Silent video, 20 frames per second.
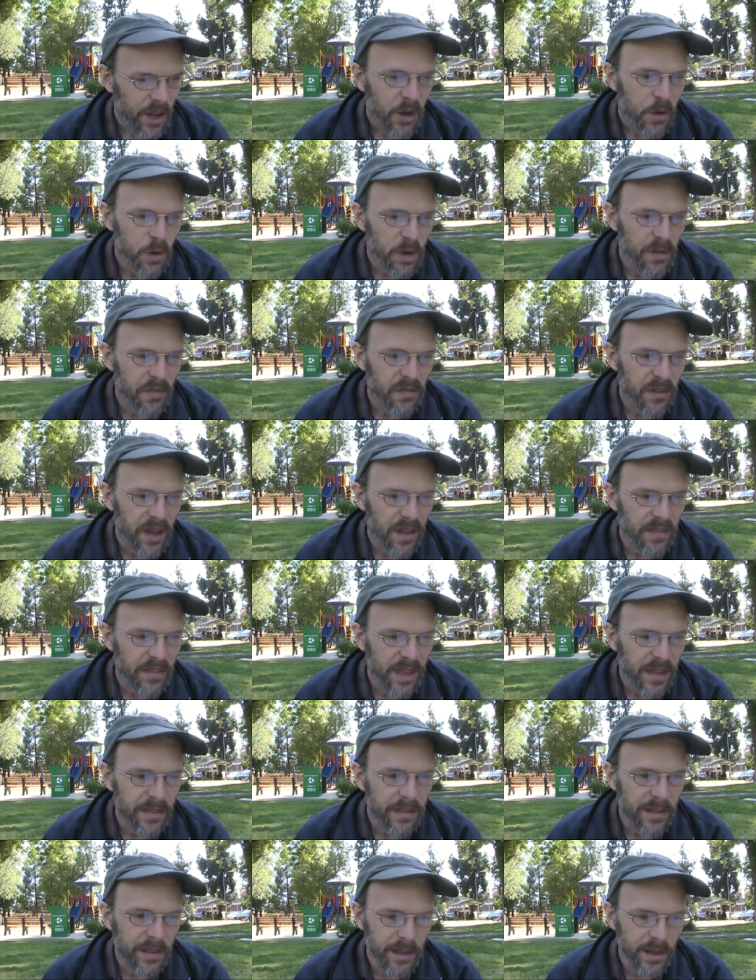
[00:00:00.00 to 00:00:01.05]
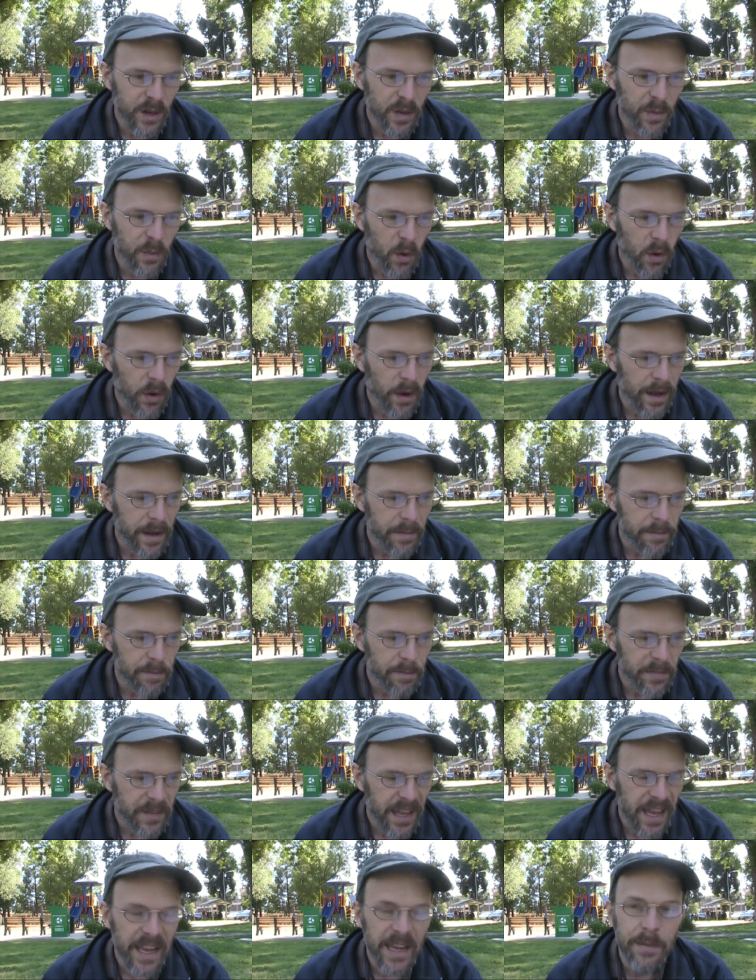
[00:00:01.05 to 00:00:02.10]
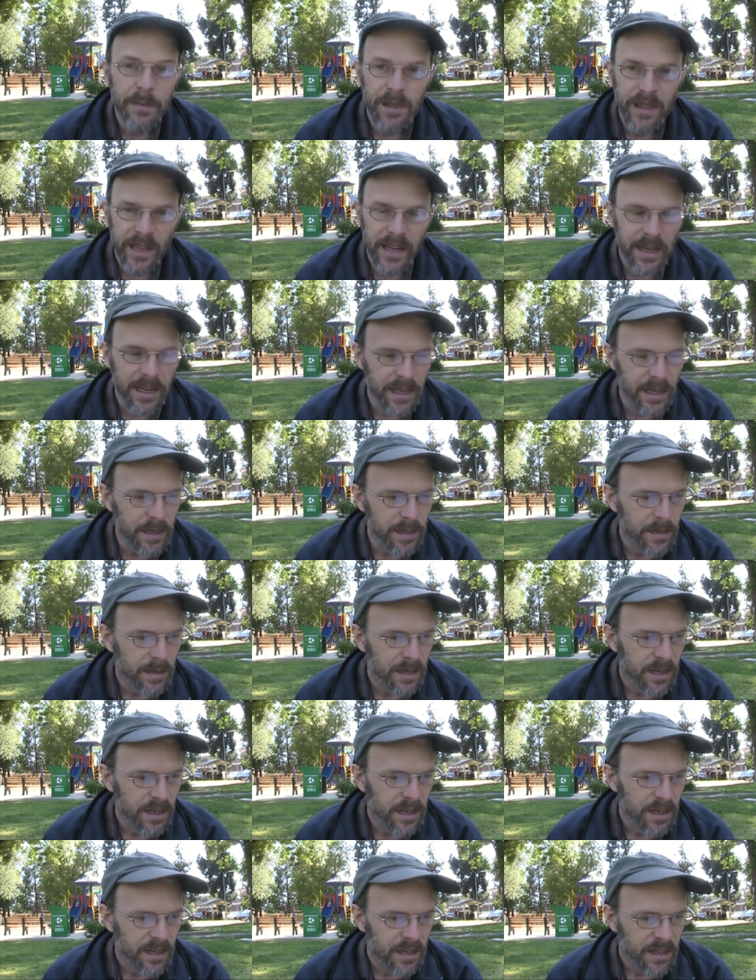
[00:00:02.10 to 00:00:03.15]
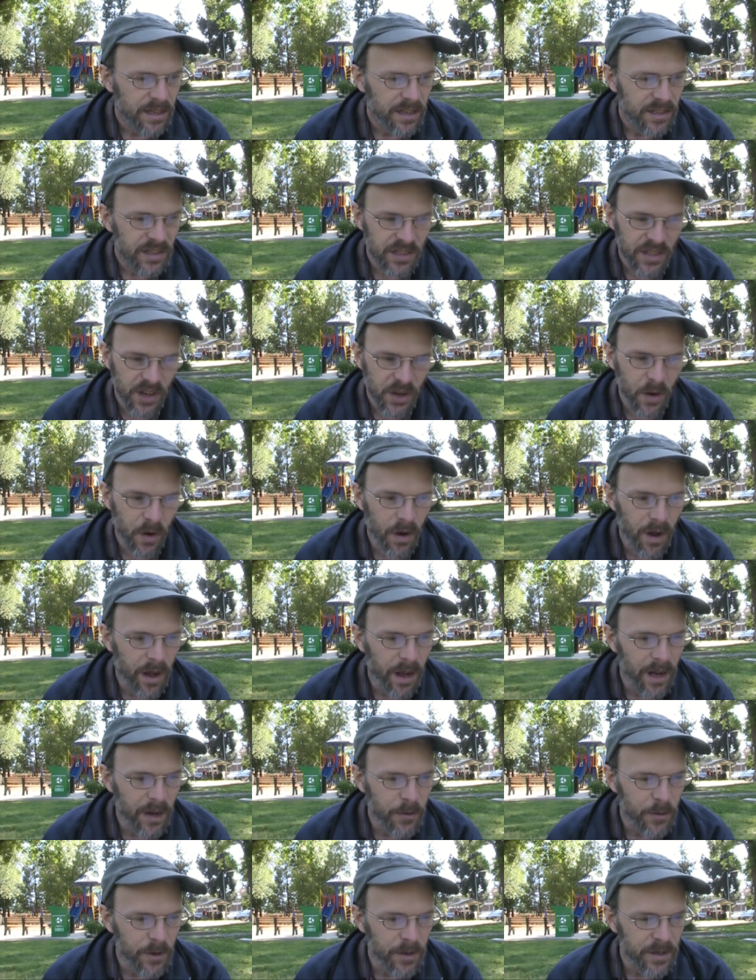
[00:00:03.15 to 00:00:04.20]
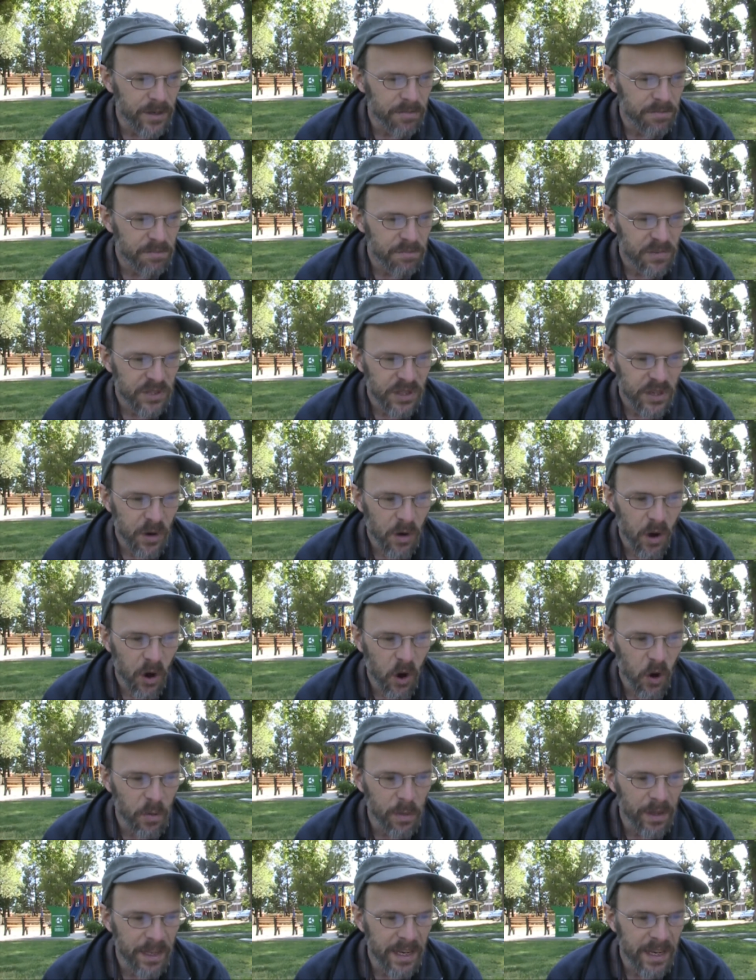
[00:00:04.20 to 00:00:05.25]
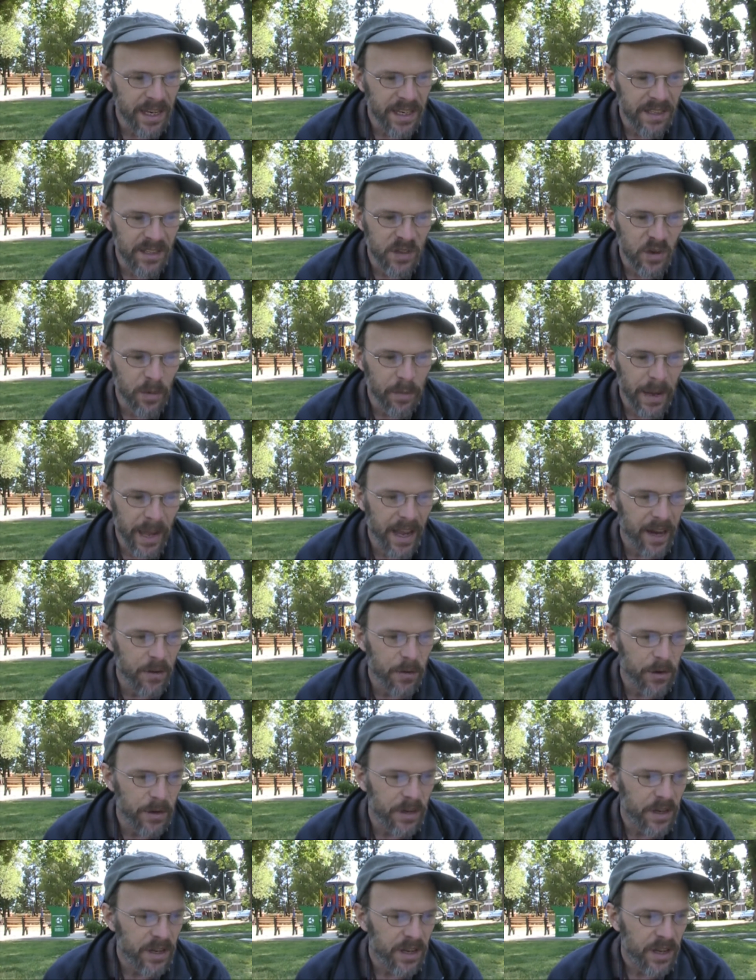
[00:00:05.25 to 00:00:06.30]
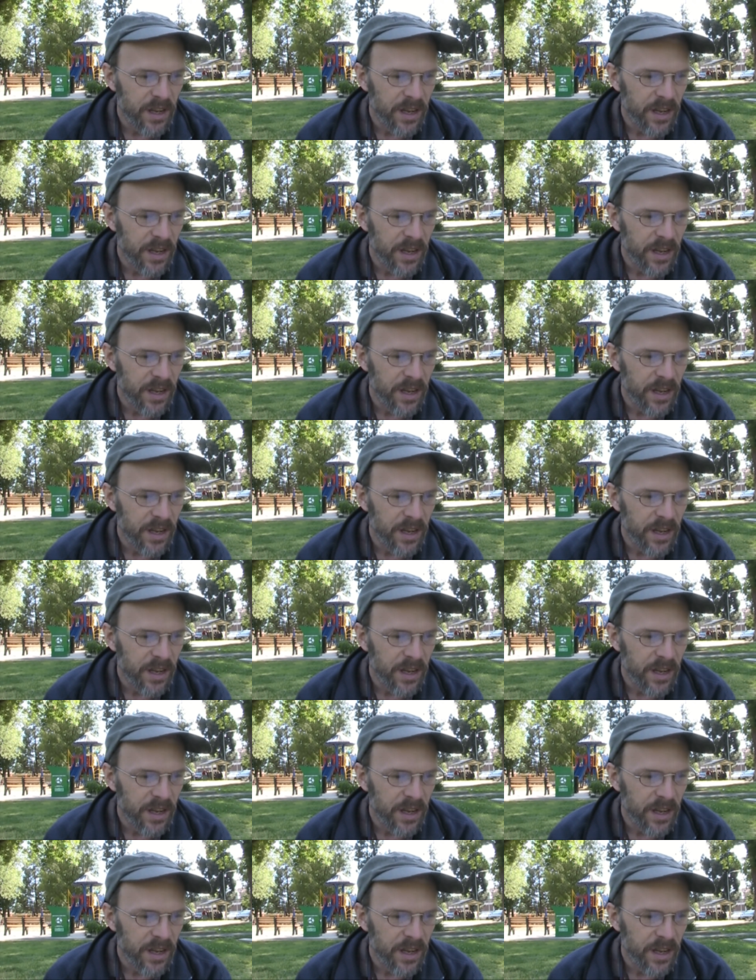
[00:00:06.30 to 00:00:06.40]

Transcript: Who would have thought that the little boy, Abe Lincoln, so awkward, so homely, and so backward,